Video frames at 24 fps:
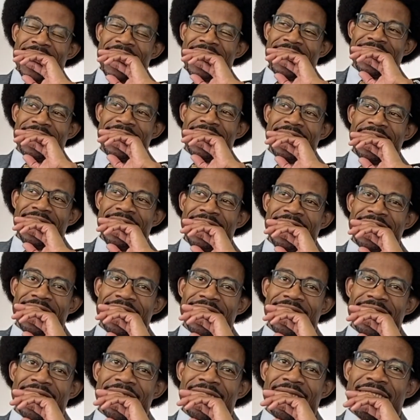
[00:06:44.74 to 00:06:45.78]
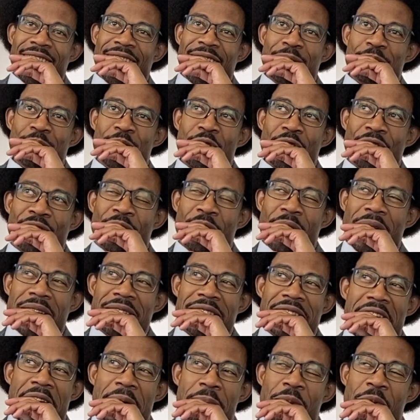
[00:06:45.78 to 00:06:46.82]
I think. you work? Um, so, for
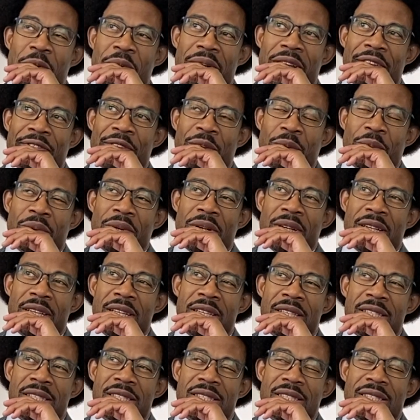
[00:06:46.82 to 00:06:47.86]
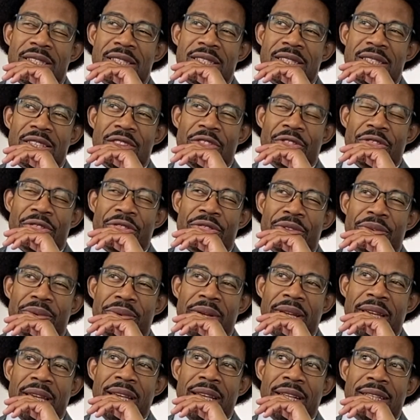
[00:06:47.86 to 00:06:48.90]
example, if it was
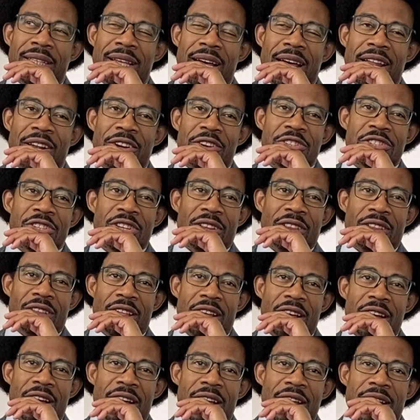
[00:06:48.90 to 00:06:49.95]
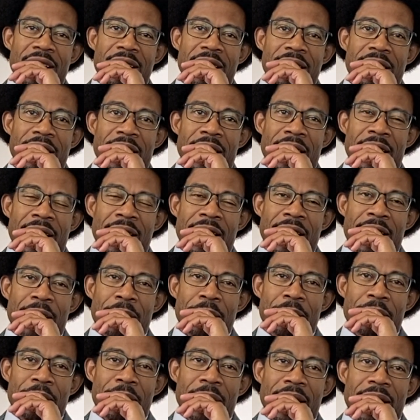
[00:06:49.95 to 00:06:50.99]
three dollars a lawn,
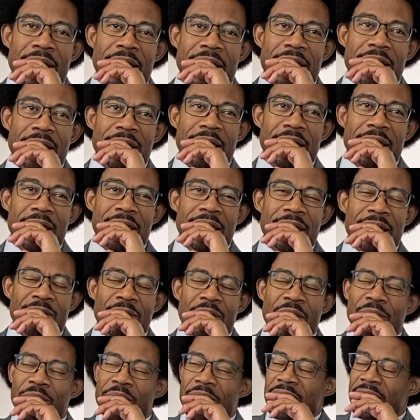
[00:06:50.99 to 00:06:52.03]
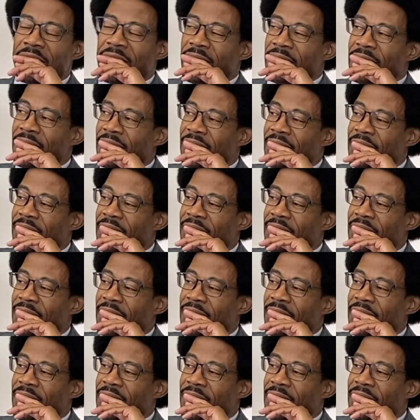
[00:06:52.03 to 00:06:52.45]
um, what was it?